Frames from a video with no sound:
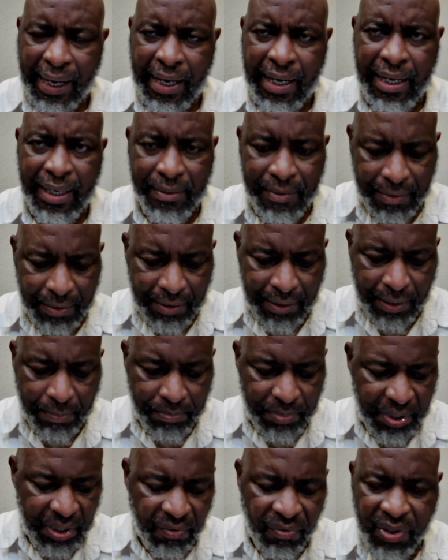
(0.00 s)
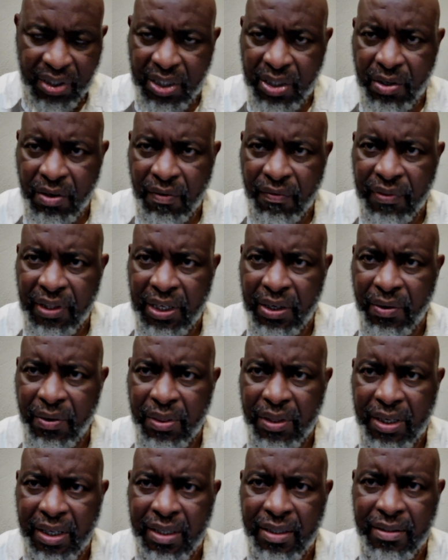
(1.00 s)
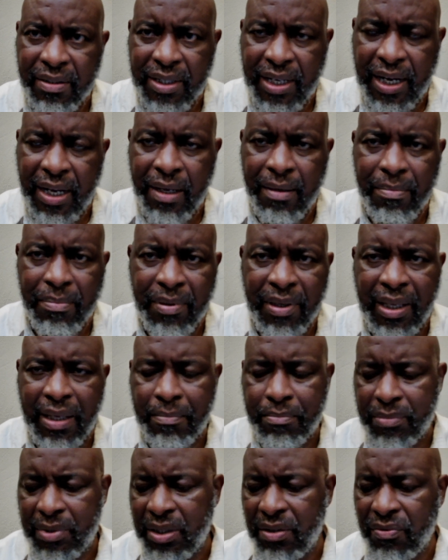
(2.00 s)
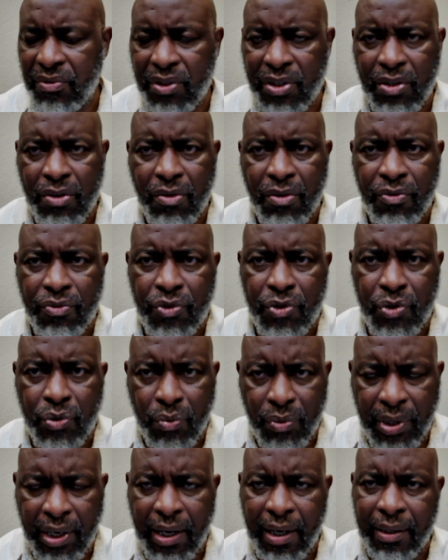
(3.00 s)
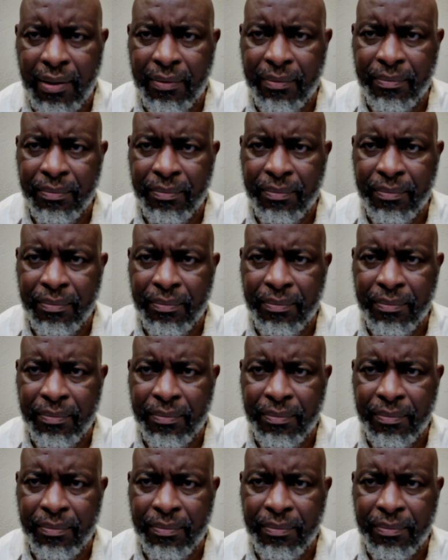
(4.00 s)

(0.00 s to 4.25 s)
Captivity of the northern tribe, captivity of Judah.